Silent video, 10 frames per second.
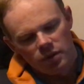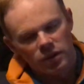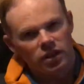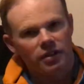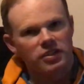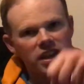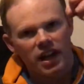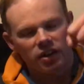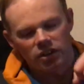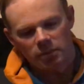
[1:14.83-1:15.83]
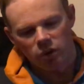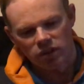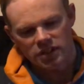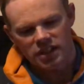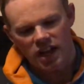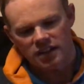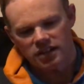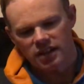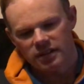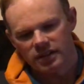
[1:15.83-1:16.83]
We don't have to yank on the pull
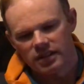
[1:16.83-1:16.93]
starter.